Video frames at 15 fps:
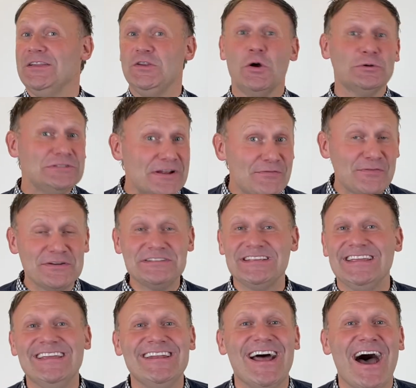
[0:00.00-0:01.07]
No
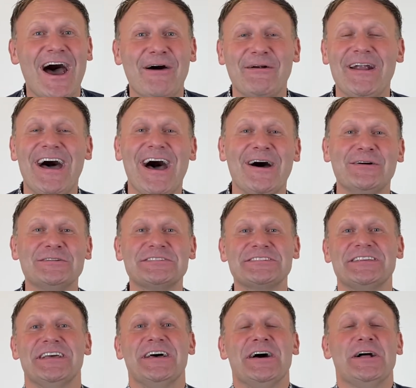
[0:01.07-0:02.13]
different in our
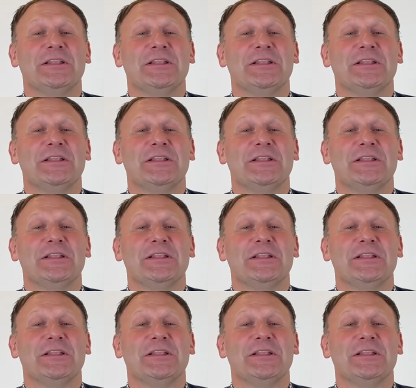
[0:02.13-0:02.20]
house.